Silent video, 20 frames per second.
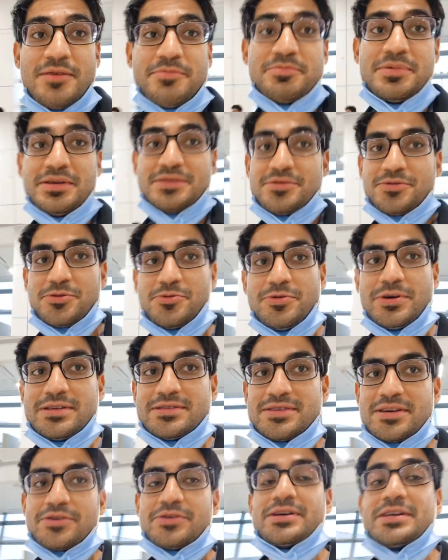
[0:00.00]
I've been through
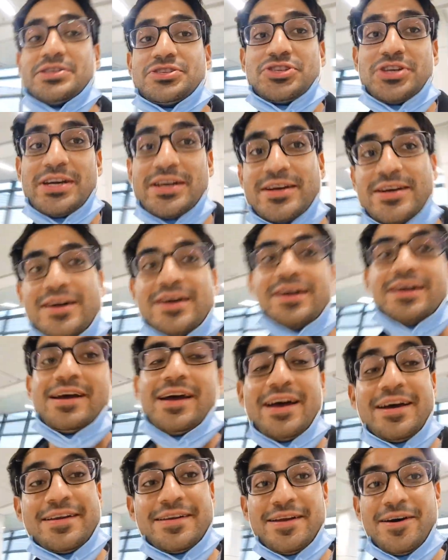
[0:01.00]
one security check
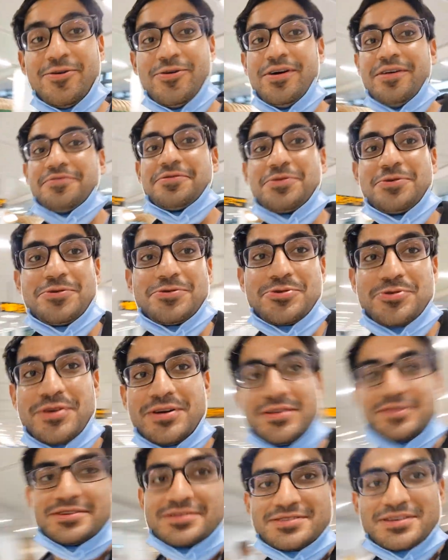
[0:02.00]
and now I have to go through another